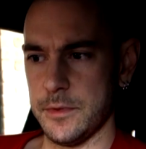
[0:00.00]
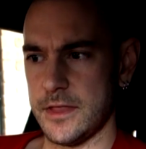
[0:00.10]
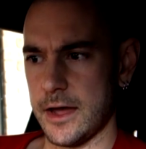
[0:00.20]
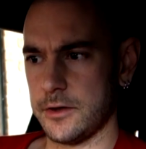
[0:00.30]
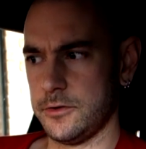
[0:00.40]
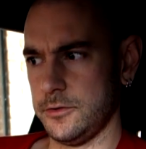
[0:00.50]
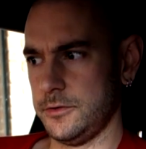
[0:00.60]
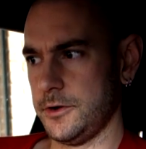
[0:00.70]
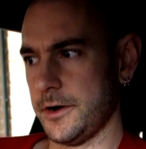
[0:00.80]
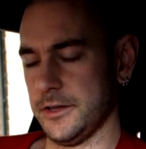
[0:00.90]
and that could
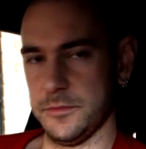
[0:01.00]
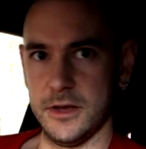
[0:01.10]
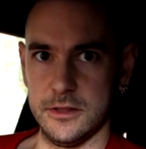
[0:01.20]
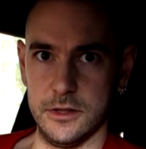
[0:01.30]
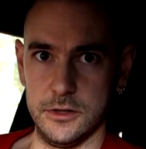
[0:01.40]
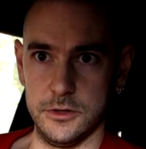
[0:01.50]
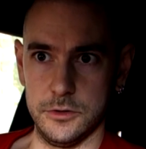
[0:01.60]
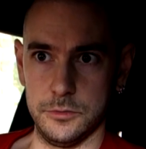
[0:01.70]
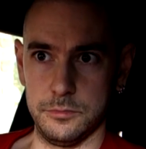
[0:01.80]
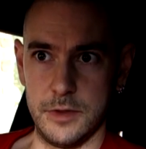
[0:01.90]
not only mean that
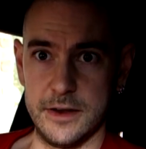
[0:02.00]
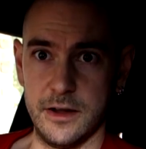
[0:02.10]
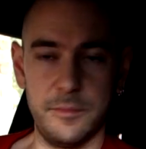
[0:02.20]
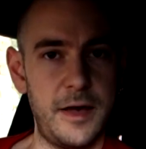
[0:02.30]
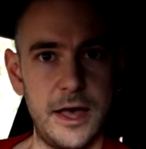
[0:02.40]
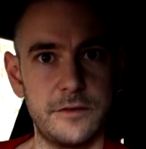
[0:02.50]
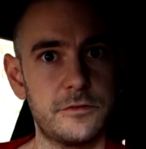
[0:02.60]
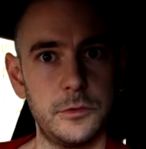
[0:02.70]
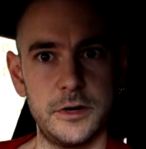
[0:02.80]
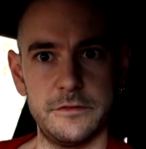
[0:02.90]
you end up paying
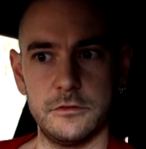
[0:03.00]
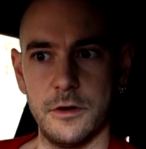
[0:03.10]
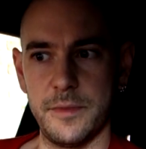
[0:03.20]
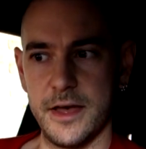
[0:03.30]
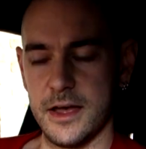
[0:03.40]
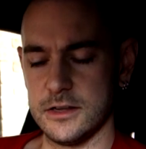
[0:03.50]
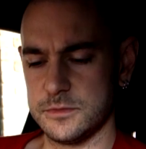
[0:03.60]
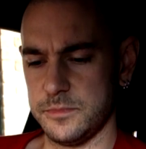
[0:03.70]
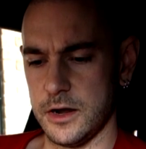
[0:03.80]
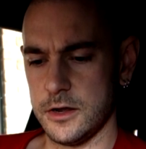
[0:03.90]
for whatever
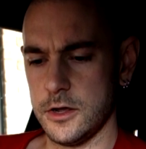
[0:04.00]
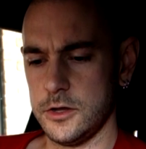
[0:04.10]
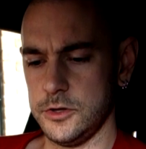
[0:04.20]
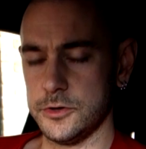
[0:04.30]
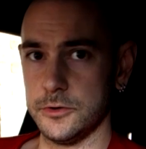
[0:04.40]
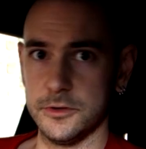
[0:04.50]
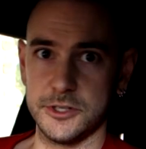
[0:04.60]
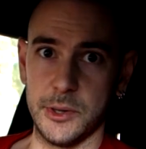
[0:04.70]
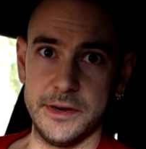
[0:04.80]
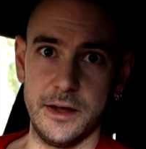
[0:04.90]
repairs, but you could
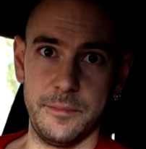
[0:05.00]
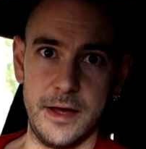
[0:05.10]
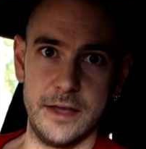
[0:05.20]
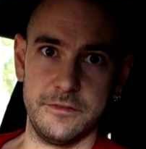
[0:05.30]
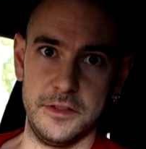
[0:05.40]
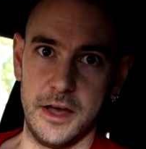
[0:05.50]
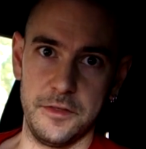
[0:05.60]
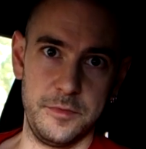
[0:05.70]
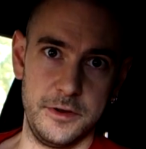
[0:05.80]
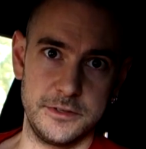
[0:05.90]
also end up paying for the
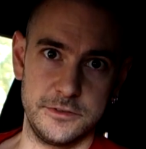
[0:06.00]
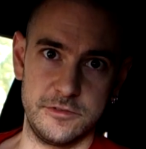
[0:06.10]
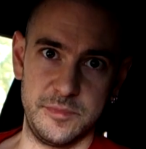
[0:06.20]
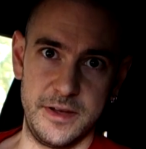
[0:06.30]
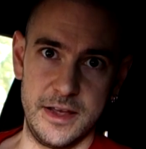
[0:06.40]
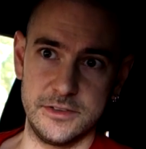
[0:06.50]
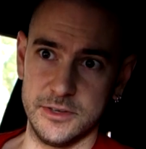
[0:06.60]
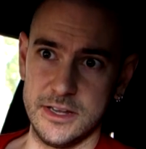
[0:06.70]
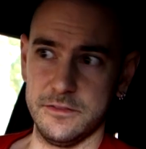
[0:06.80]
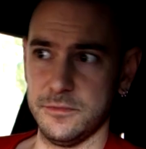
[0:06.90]
other person's repairs
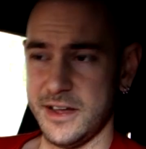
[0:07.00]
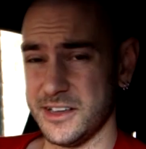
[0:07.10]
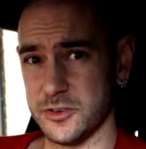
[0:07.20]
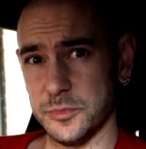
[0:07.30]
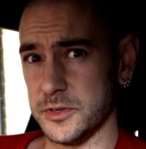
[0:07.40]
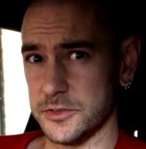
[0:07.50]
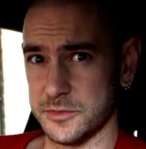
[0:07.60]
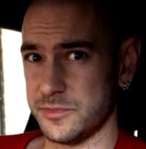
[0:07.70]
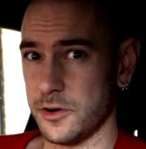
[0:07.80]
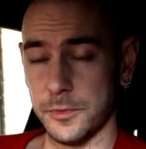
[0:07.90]
or even medical bills
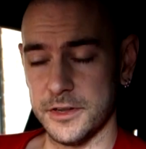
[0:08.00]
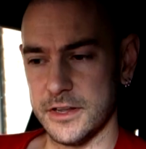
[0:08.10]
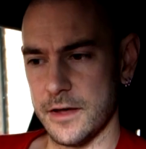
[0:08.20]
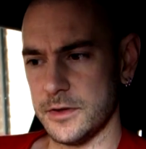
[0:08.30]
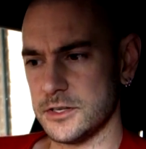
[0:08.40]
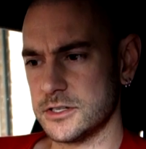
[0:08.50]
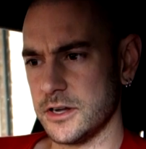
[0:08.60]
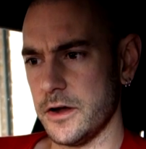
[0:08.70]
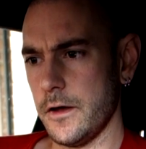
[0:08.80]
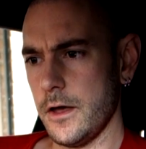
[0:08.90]
and property damage.
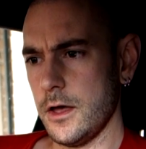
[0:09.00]
So